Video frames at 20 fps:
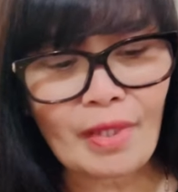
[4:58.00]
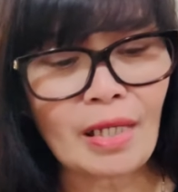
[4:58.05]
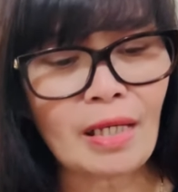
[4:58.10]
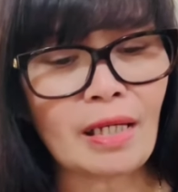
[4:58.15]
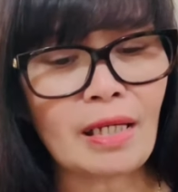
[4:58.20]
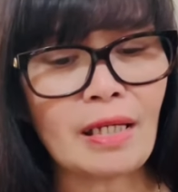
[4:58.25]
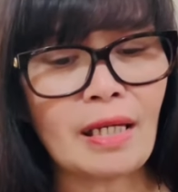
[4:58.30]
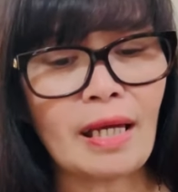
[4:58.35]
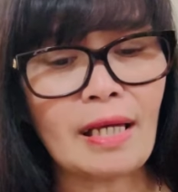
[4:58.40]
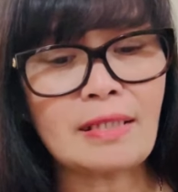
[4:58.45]

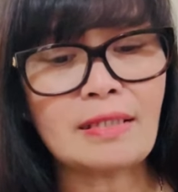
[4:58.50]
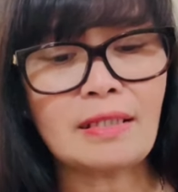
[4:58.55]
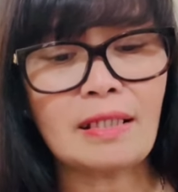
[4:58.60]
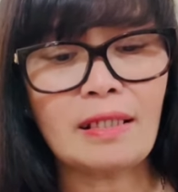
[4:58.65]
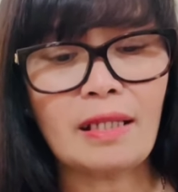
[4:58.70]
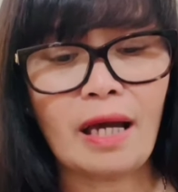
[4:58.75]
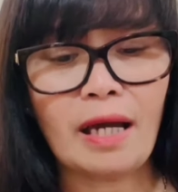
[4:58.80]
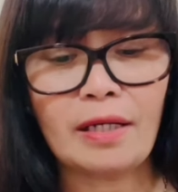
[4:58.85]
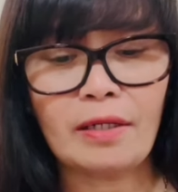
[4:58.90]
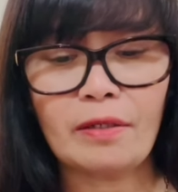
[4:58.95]
It has a
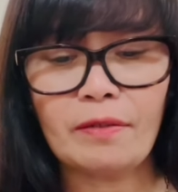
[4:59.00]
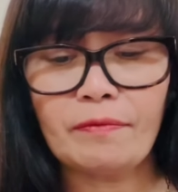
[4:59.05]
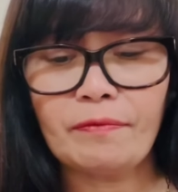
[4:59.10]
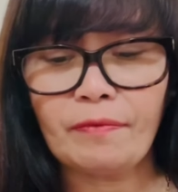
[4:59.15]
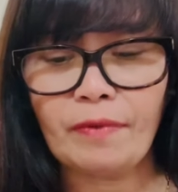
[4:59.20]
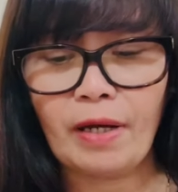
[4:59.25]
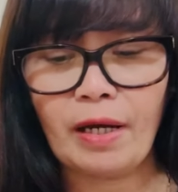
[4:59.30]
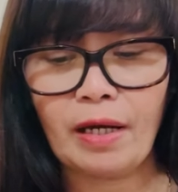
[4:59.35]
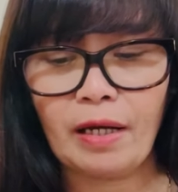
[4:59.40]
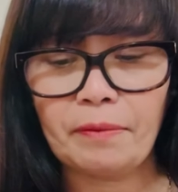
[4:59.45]
lot of
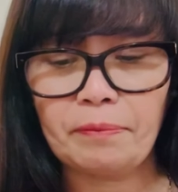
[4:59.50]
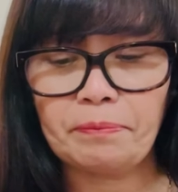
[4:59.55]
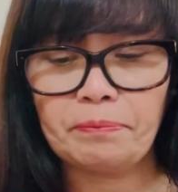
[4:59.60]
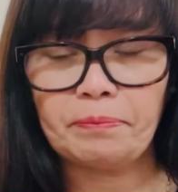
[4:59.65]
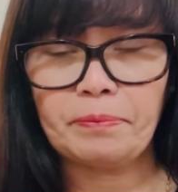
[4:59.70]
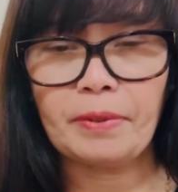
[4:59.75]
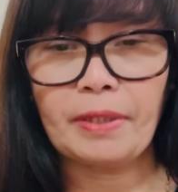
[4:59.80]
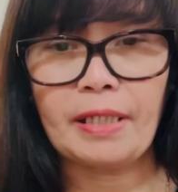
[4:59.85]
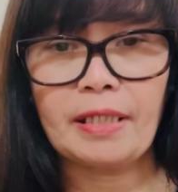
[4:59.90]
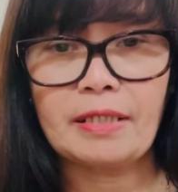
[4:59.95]

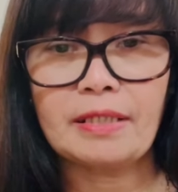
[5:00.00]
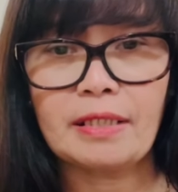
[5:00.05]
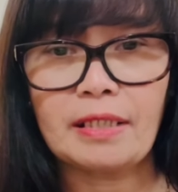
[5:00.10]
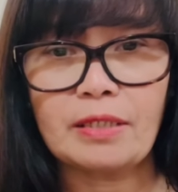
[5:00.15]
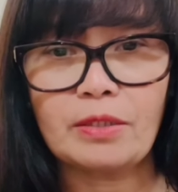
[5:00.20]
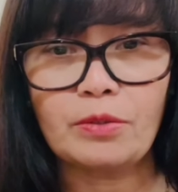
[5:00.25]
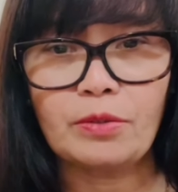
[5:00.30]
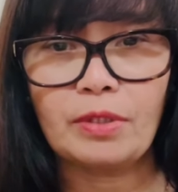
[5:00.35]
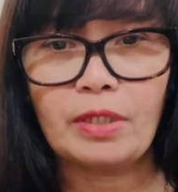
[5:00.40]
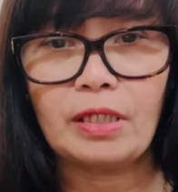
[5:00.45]

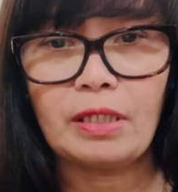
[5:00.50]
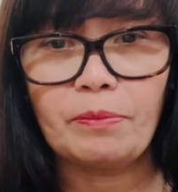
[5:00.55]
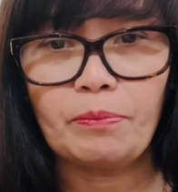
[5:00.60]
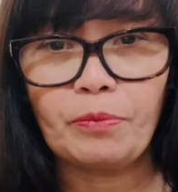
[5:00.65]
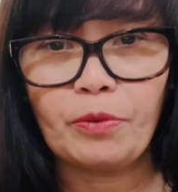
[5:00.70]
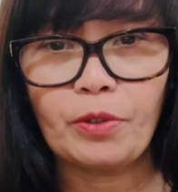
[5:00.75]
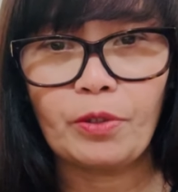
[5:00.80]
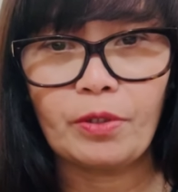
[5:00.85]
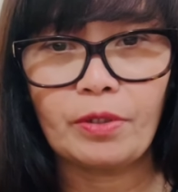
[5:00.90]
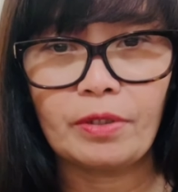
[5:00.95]
places to keep
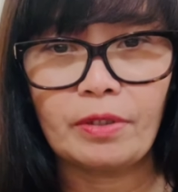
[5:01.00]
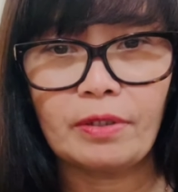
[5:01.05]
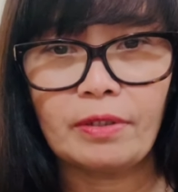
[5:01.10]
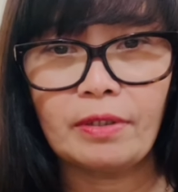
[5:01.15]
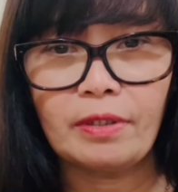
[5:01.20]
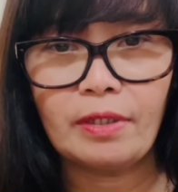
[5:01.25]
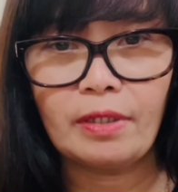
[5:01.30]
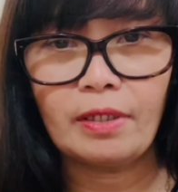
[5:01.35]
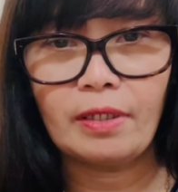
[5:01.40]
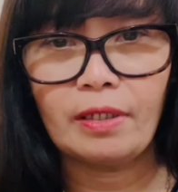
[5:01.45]
your
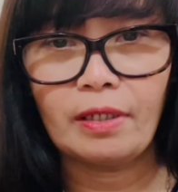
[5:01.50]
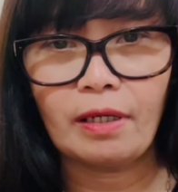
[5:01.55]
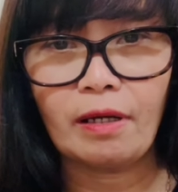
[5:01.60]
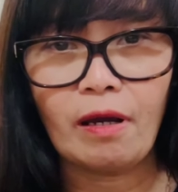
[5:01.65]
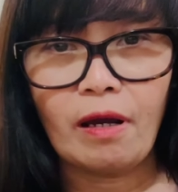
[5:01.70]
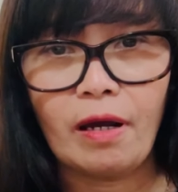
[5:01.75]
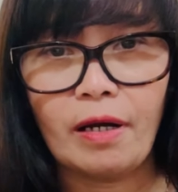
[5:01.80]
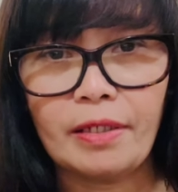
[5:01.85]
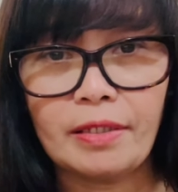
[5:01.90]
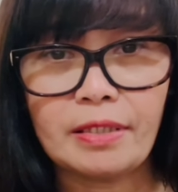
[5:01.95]

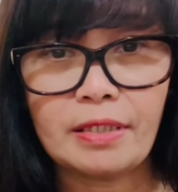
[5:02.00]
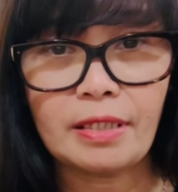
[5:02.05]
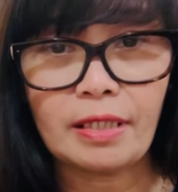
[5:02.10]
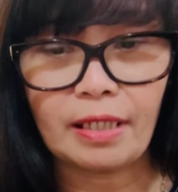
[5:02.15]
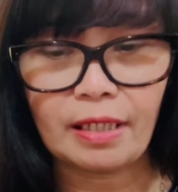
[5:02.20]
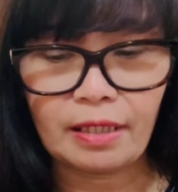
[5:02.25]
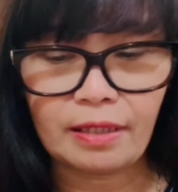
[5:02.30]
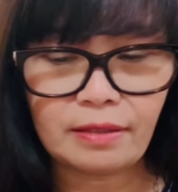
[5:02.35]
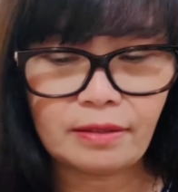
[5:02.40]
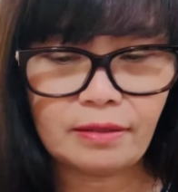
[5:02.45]
cards
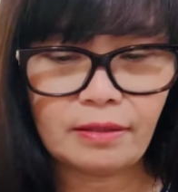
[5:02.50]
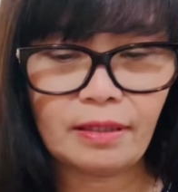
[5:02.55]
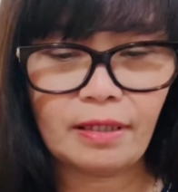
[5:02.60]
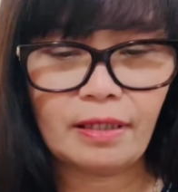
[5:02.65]
in.